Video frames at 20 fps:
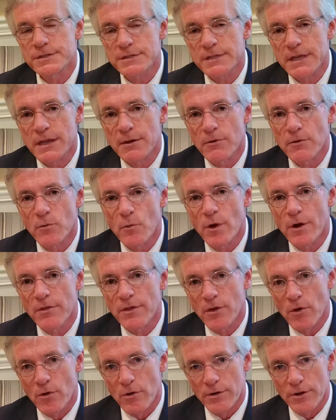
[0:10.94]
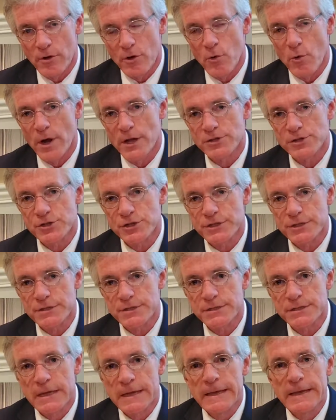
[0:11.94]
in one of the earlier
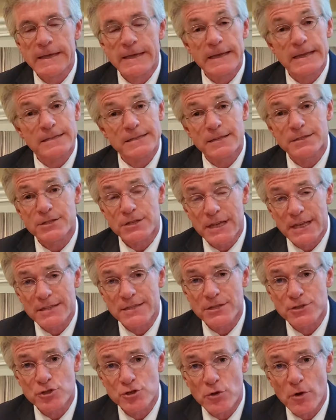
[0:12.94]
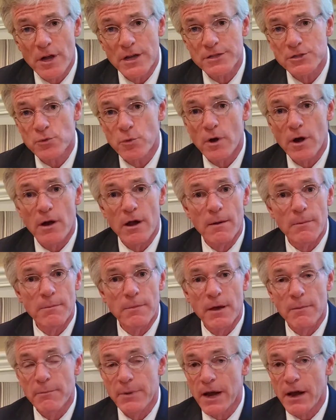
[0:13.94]
questions, it's a trust where
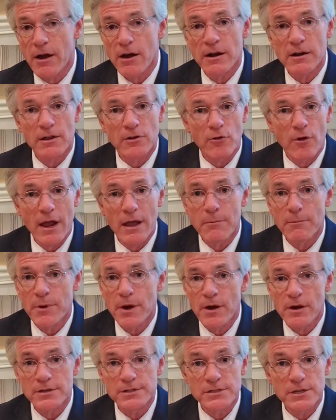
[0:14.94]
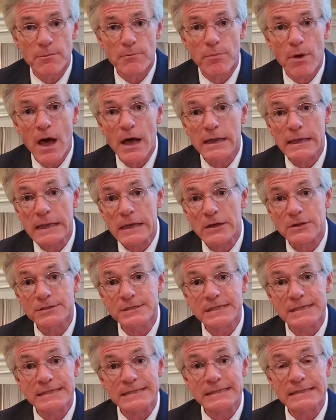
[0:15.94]
a parent, a grandparent, somebody else
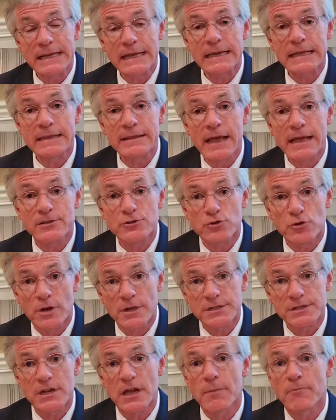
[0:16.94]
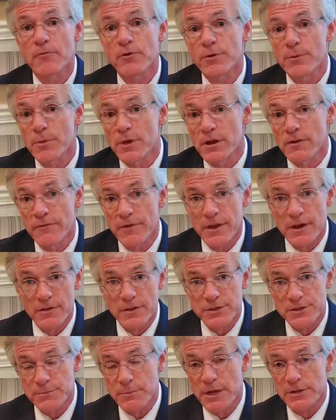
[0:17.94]
is setting that trust up for the benefit of the
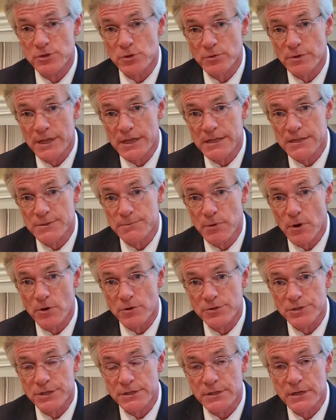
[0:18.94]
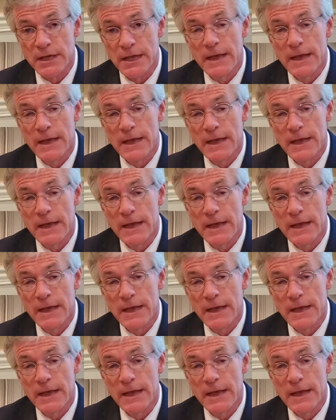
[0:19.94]
special needs person.